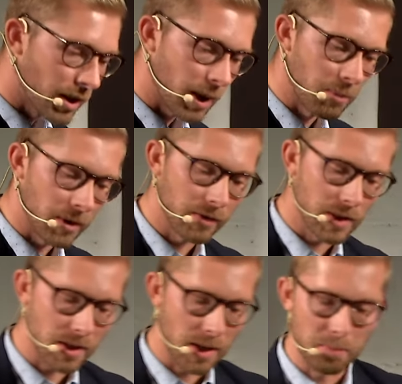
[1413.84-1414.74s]
couple of
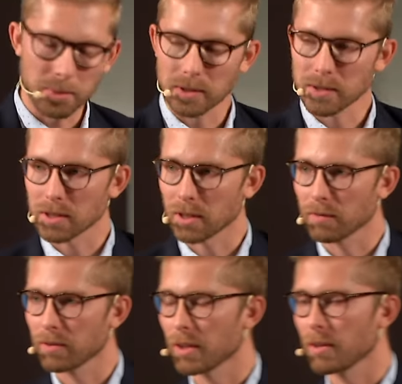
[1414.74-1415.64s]
examples
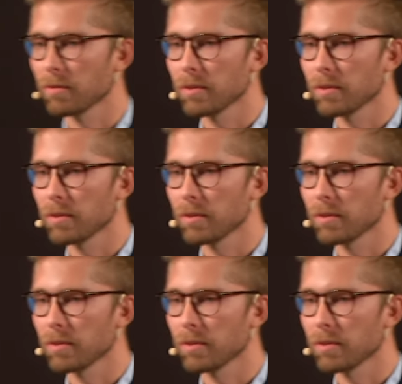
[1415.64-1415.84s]
of